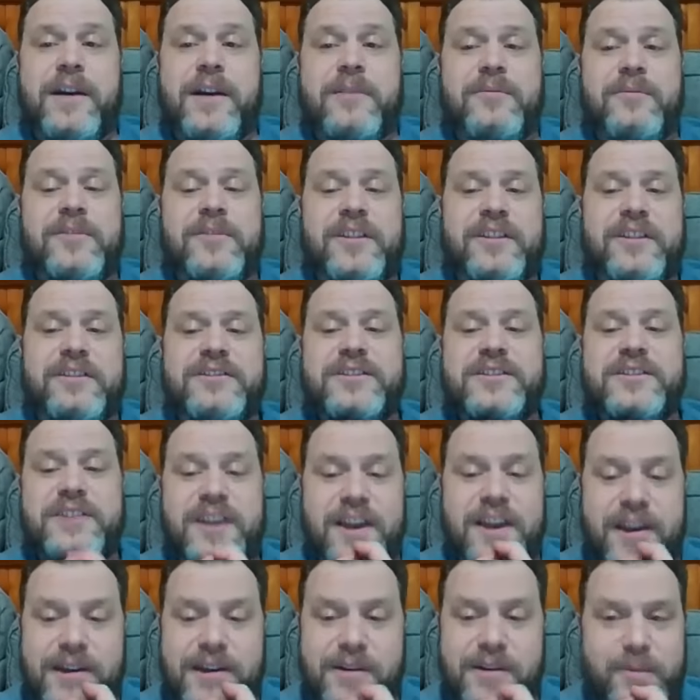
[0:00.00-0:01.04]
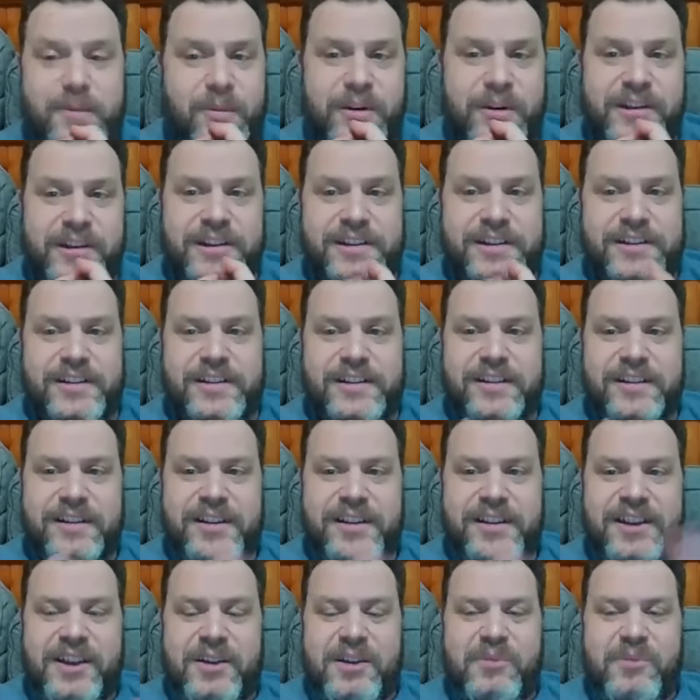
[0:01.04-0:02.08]
really to see kind of what
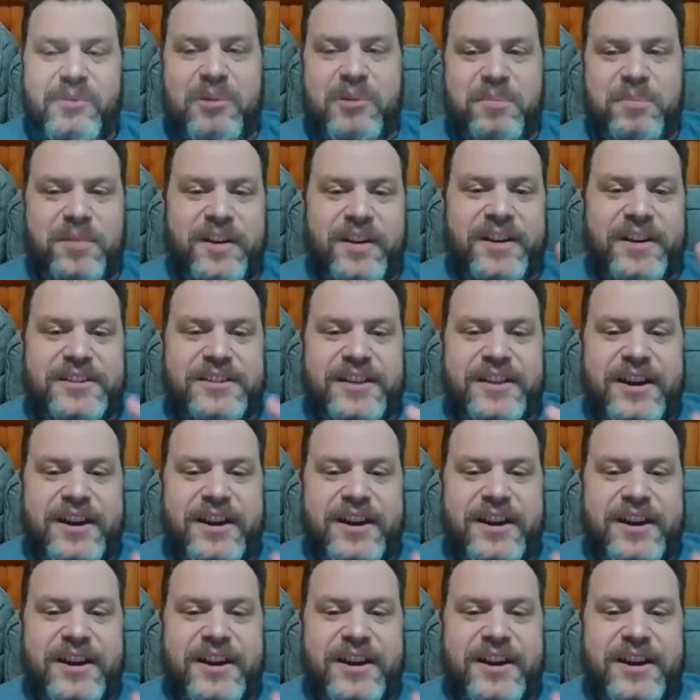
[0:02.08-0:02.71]
plays